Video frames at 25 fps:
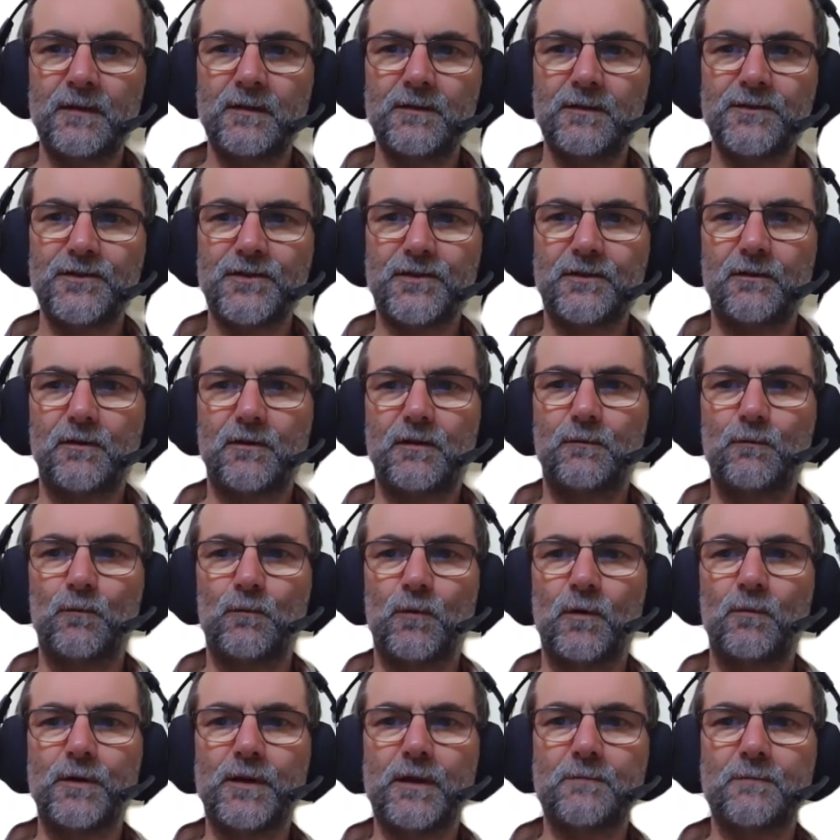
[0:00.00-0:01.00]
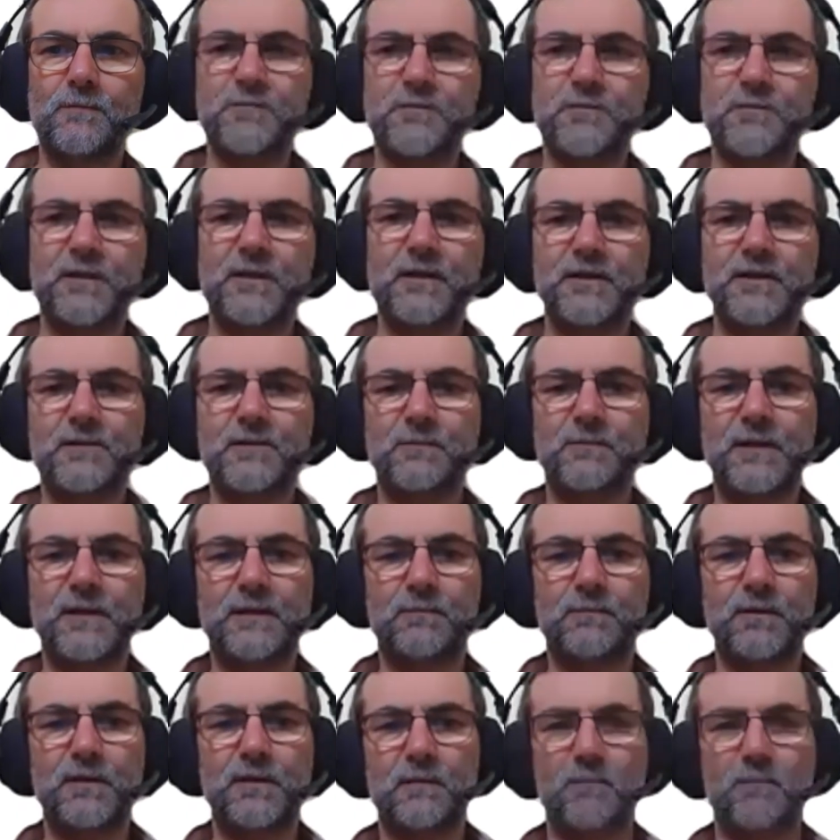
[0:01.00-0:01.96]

So when I'm speaking to people,